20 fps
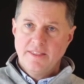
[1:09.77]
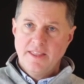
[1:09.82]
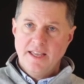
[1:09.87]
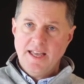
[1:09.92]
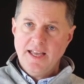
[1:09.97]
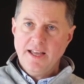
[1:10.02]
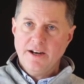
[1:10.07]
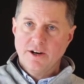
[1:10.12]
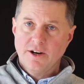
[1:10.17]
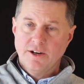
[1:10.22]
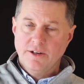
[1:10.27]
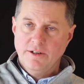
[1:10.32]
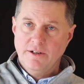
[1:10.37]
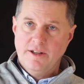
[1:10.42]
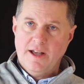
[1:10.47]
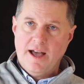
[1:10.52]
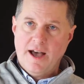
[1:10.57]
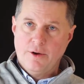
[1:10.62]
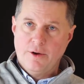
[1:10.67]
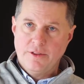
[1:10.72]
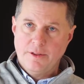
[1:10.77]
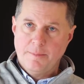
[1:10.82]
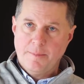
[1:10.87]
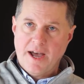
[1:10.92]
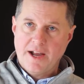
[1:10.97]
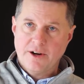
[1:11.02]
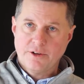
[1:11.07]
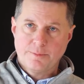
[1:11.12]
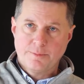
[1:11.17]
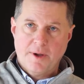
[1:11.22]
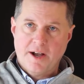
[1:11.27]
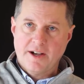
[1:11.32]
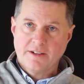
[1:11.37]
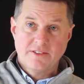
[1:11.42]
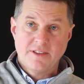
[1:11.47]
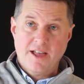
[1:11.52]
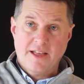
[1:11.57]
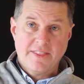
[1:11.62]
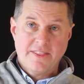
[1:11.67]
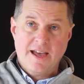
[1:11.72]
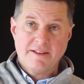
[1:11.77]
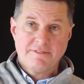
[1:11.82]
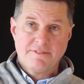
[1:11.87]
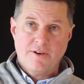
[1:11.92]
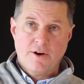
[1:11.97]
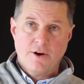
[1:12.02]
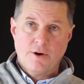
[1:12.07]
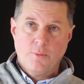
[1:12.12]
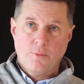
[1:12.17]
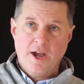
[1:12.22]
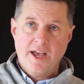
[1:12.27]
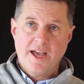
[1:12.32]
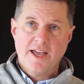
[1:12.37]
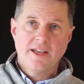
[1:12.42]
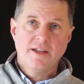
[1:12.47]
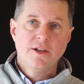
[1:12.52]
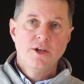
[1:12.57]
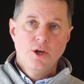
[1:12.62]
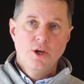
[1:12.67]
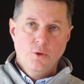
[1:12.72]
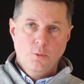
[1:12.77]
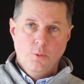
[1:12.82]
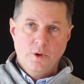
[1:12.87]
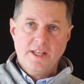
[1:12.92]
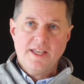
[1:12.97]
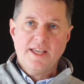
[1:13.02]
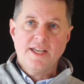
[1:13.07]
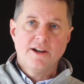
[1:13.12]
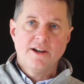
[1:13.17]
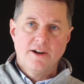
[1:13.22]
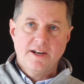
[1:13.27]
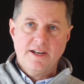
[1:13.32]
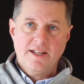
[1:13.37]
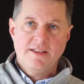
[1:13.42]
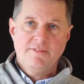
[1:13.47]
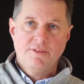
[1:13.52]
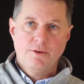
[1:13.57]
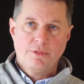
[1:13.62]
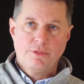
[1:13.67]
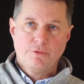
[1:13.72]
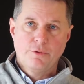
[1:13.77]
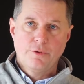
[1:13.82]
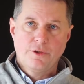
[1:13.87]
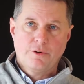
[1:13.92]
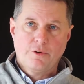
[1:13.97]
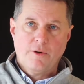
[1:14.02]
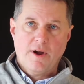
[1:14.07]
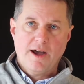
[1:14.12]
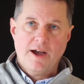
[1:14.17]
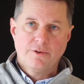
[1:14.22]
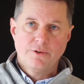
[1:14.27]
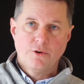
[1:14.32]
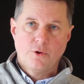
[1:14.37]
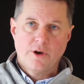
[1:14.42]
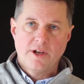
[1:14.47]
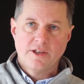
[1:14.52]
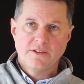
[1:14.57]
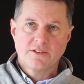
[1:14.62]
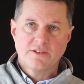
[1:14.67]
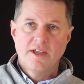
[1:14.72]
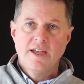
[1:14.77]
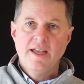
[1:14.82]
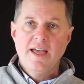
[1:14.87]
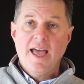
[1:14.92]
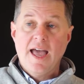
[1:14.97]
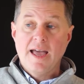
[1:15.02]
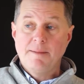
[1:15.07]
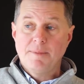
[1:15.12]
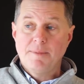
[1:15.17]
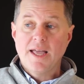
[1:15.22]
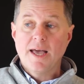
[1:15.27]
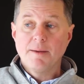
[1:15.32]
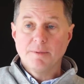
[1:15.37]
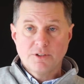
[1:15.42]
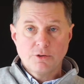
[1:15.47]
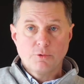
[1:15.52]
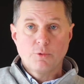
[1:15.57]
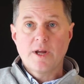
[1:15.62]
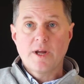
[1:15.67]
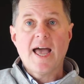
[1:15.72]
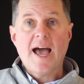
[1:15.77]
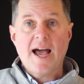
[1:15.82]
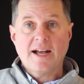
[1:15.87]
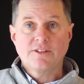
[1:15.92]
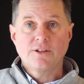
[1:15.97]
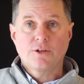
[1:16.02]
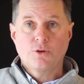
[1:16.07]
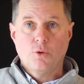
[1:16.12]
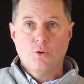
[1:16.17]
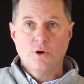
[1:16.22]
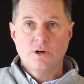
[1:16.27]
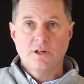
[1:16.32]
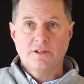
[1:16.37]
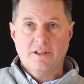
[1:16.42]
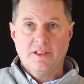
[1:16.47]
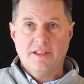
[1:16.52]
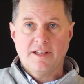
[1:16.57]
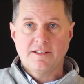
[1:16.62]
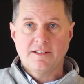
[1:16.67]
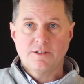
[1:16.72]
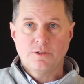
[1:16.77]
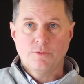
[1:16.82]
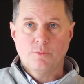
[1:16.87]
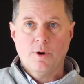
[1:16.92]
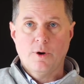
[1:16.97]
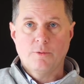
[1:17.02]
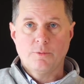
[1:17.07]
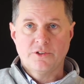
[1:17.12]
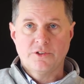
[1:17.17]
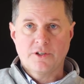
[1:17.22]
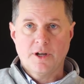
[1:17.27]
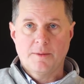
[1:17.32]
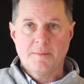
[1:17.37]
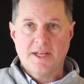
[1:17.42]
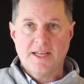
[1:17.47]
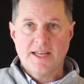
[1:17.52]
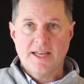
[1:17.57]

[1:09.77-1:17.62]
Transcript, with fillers: the hitter out in the batter's box, not that far away, would hear it even through the crowd noise and be able to react accordingly to what was coming